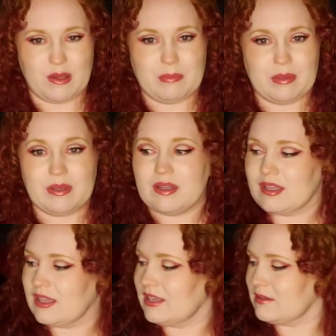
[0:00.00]
up,
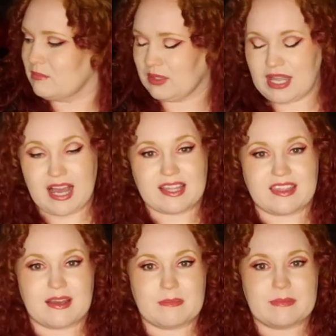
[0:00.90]
block
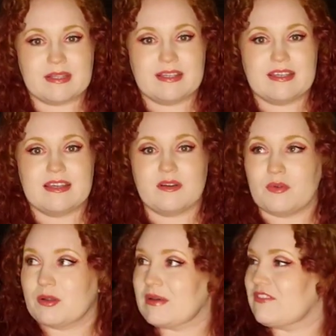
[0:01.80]
them.
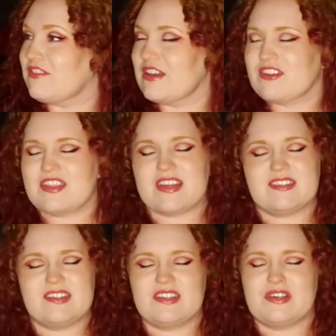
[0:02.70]
One of my favorite
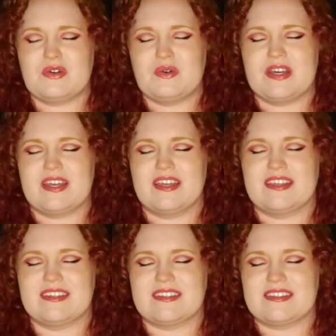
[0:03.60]
things to do
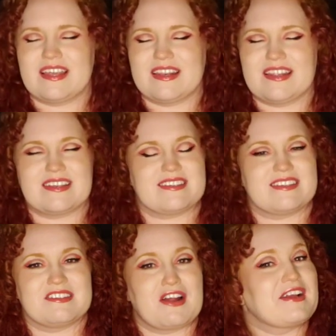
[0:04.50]
is send a
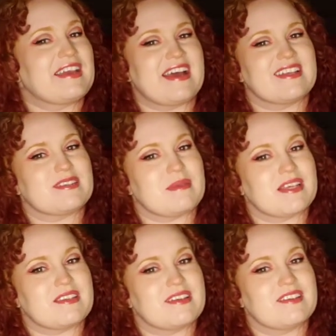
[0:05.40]
snarky ass
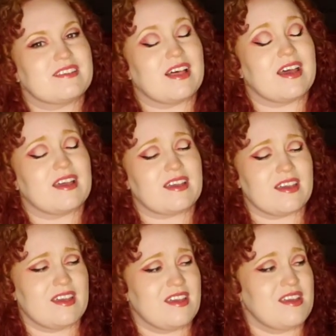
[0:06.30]
message like,
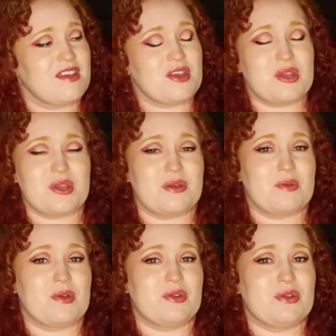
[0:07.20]

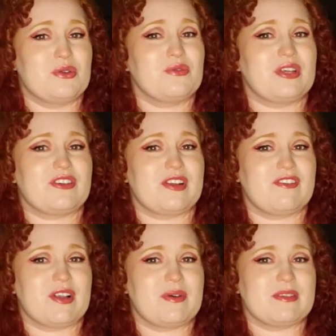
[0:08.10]
dude, you really trying to
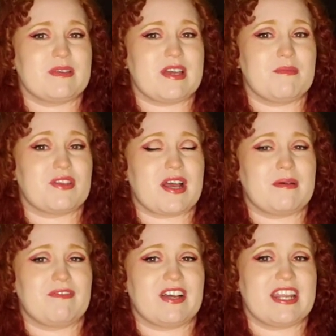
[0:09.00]
fucking waste my time? You think
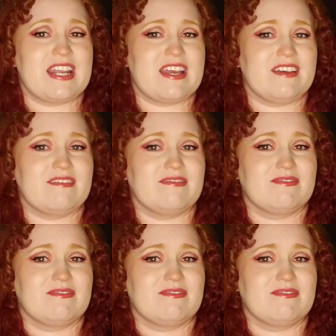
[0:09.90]
I'm a fucking idiot?